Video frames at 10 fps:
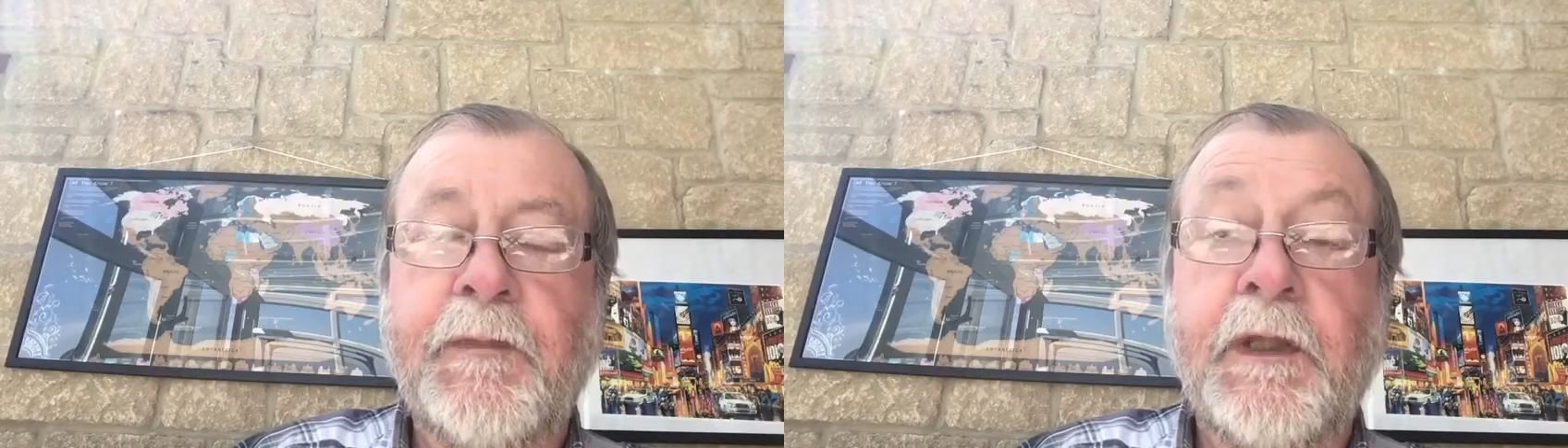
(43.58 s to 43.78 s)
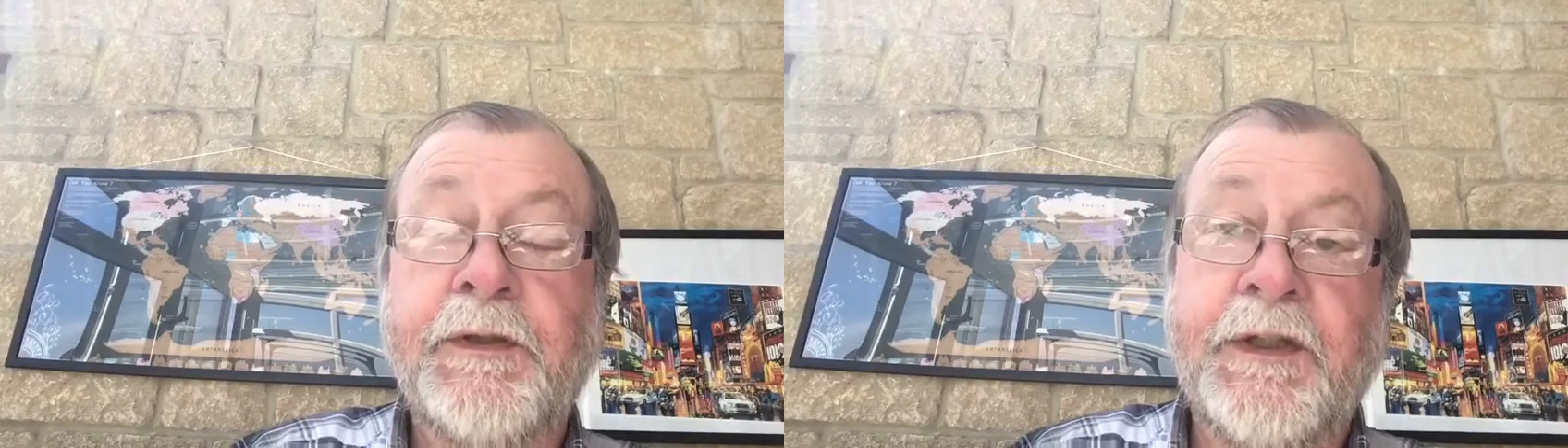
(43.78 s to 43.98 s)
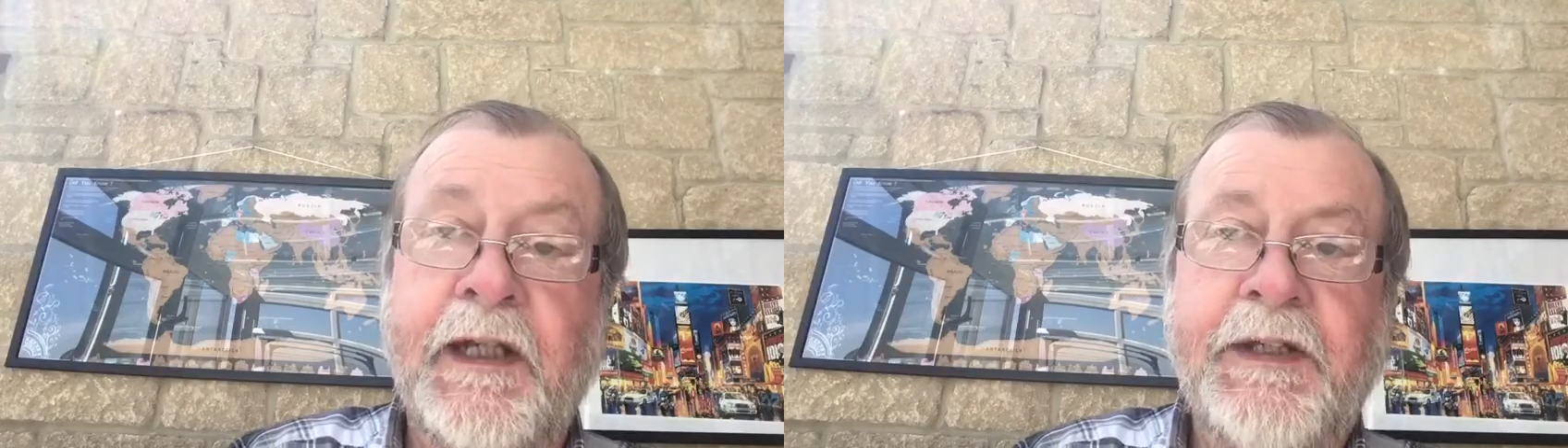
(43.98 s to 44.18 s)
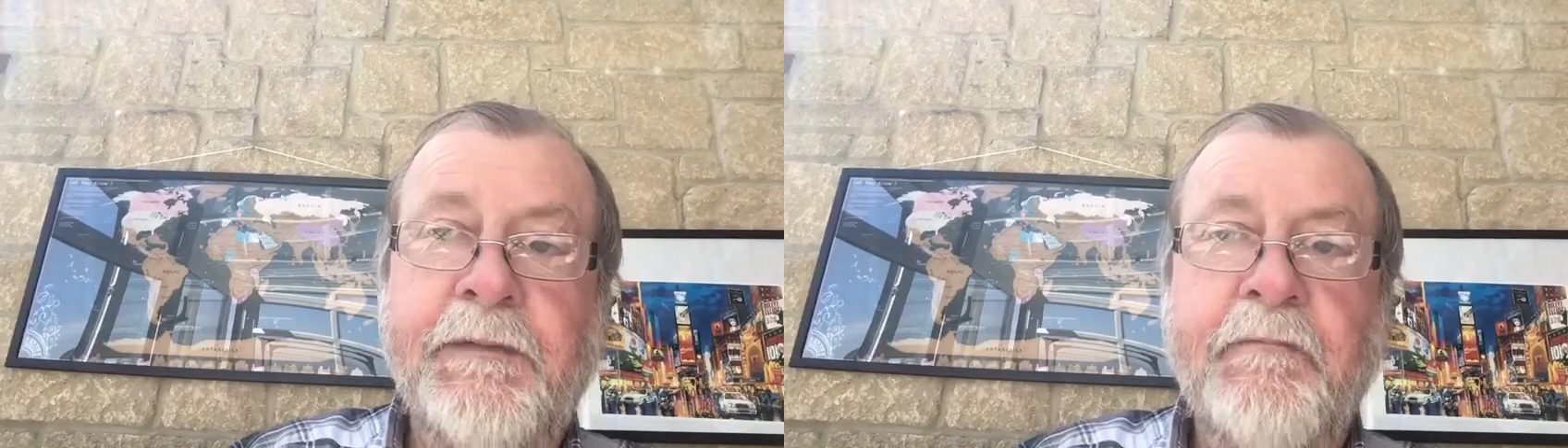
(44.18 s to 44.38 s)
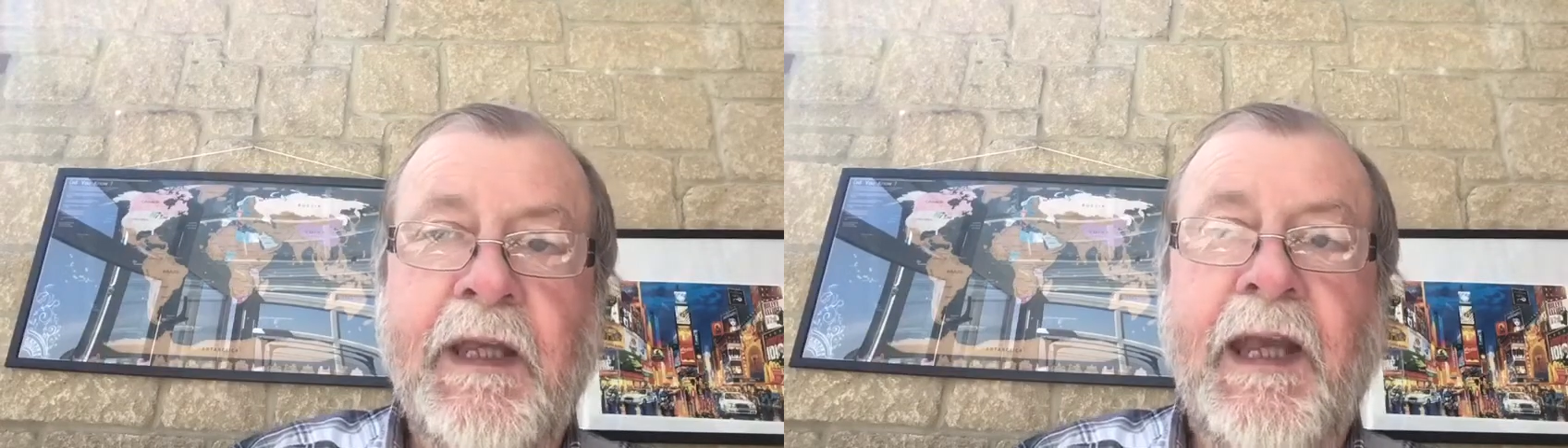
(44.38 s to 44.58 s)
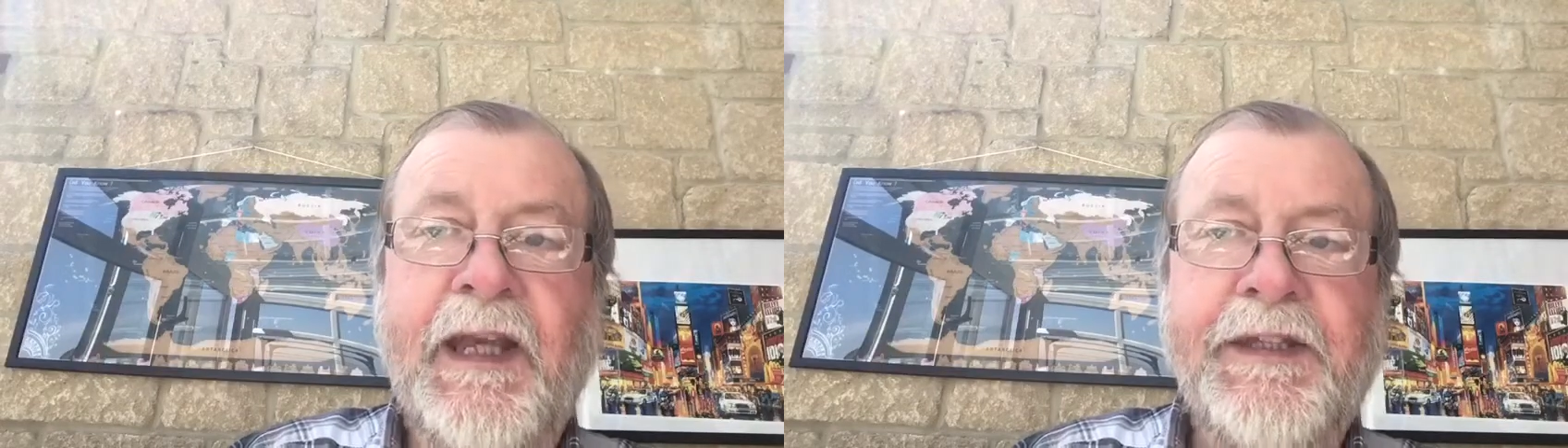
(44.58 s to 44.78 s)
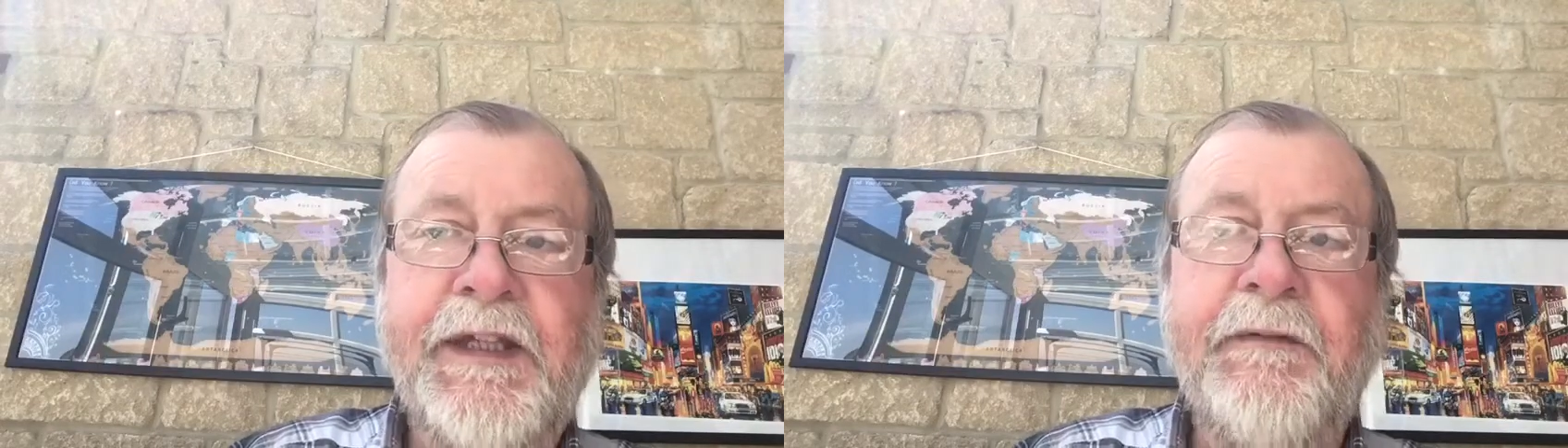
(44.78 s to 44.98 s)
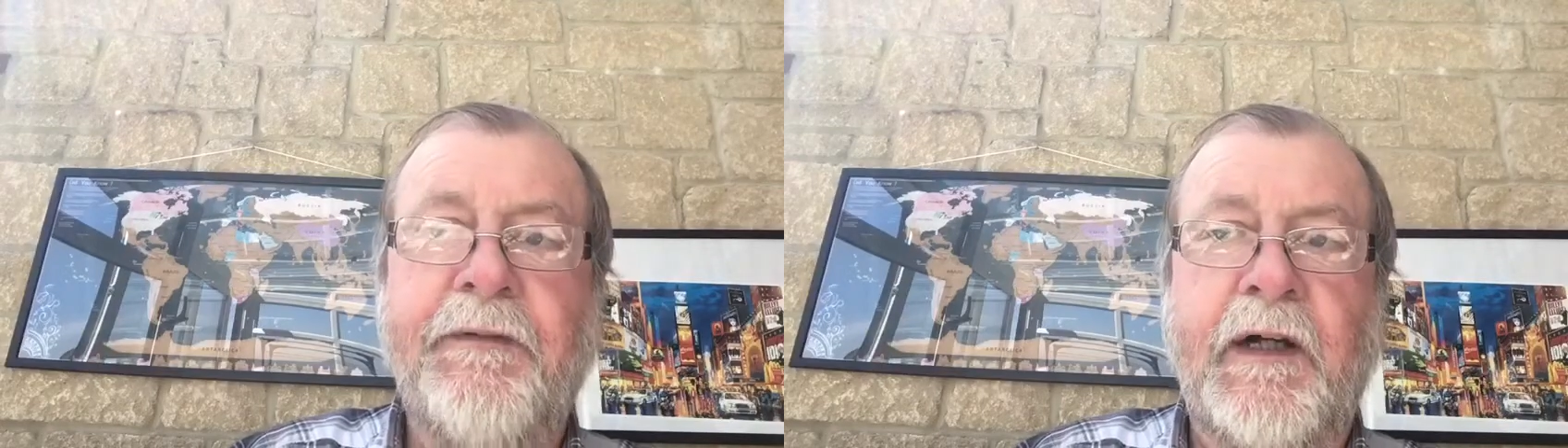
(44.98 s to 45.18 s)
To date,
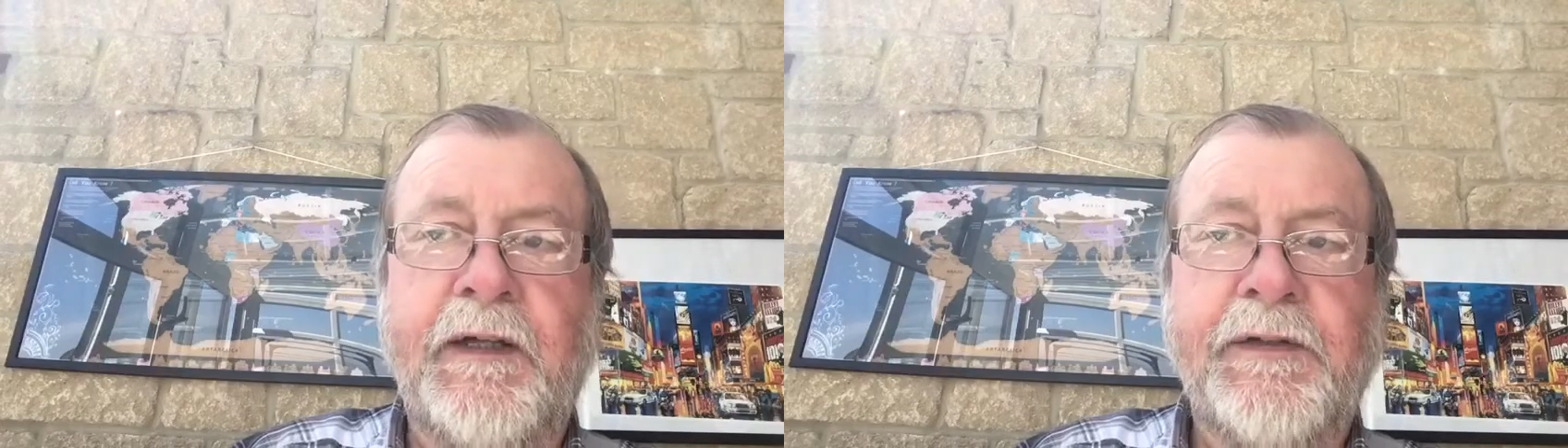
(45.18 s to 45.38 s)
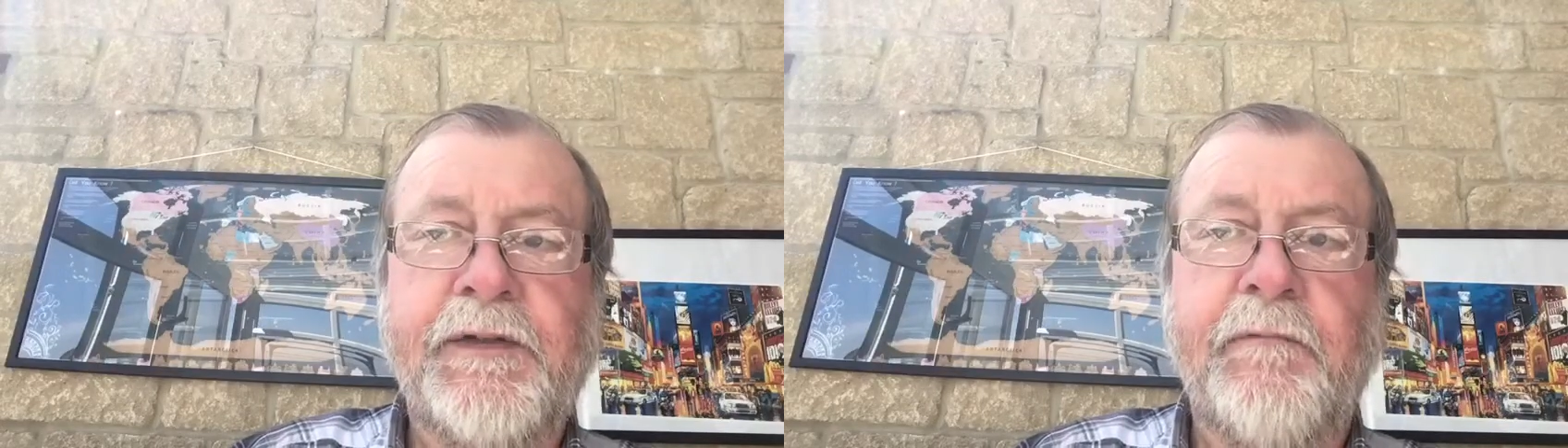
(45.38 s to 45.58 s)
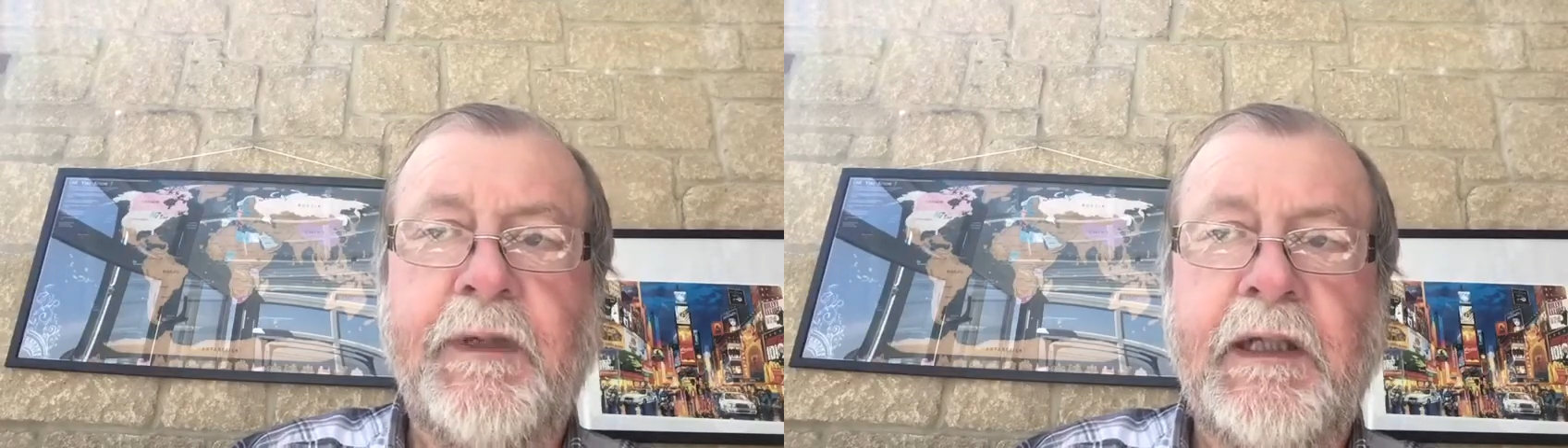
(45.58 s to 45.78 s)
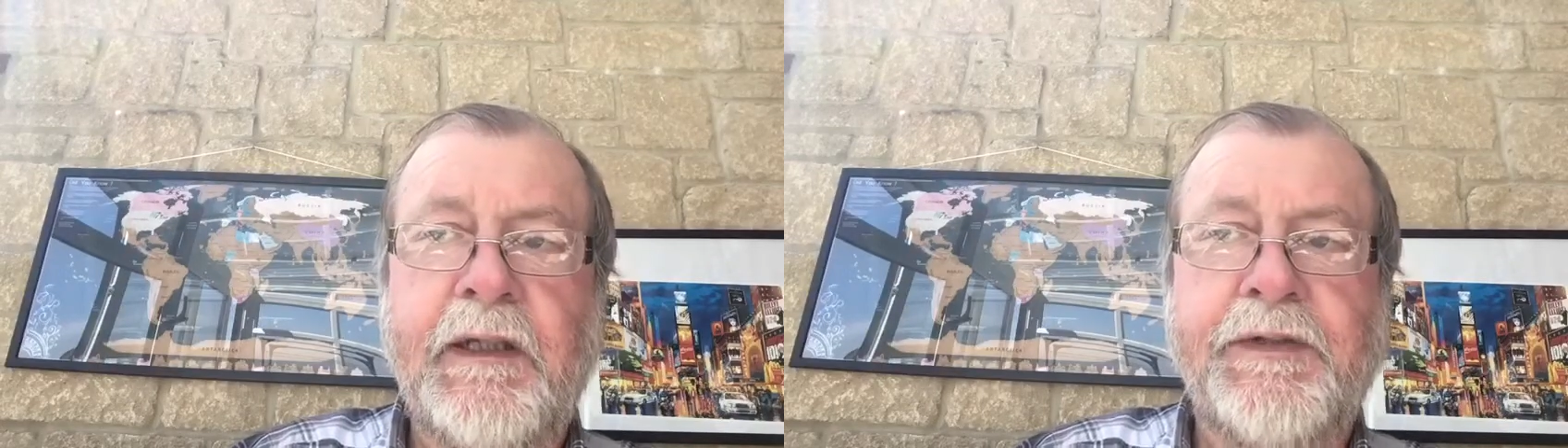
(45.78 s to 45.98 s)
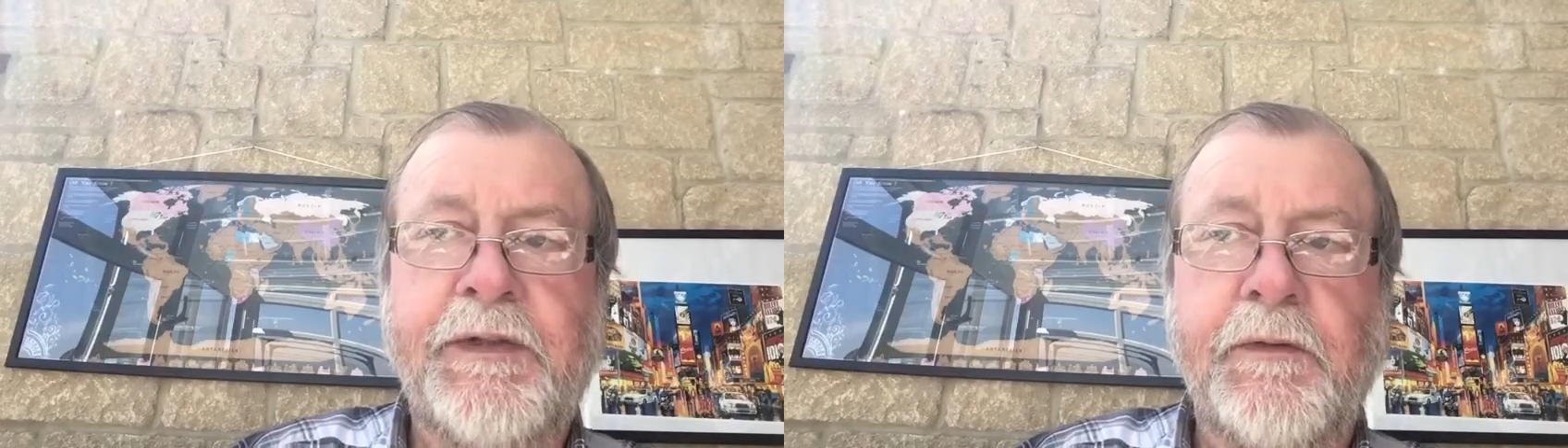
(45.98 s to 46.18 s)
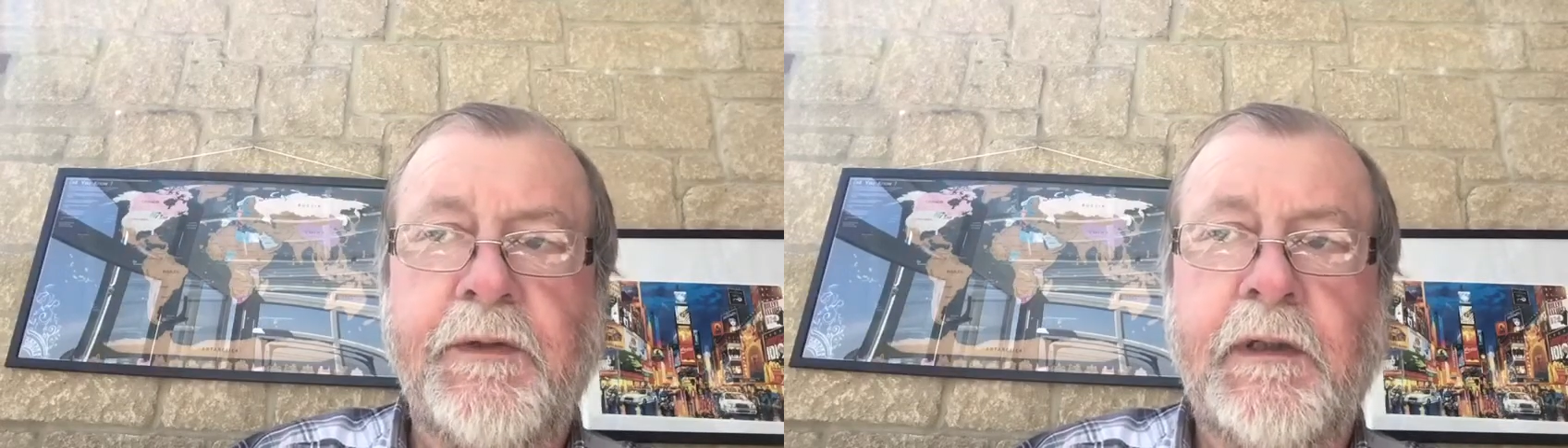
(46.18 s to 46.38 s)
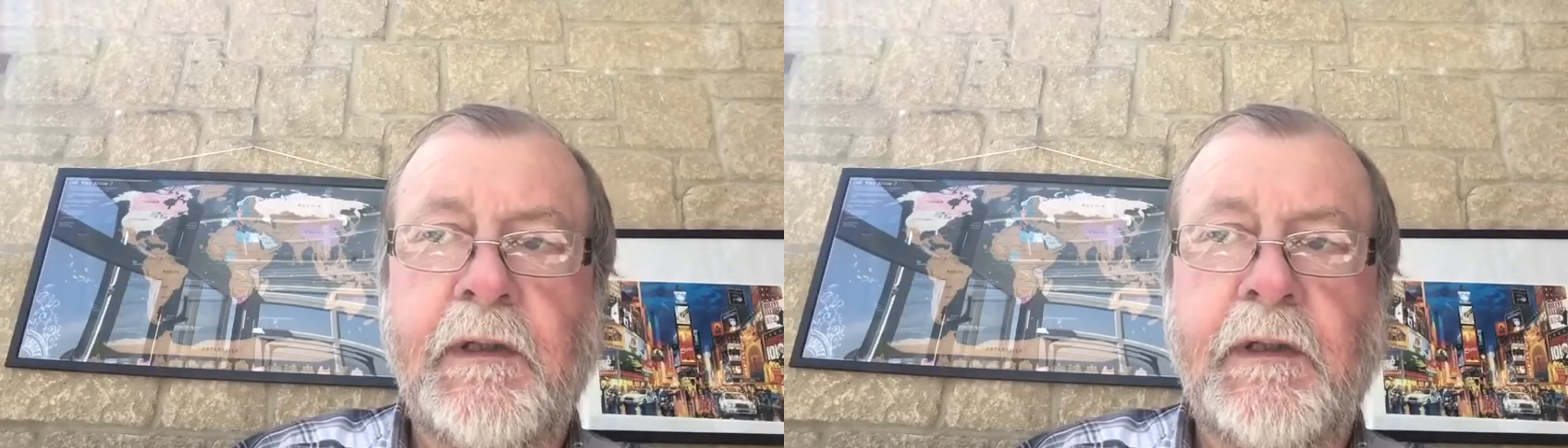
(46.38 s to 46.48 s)
80 fines have been issued,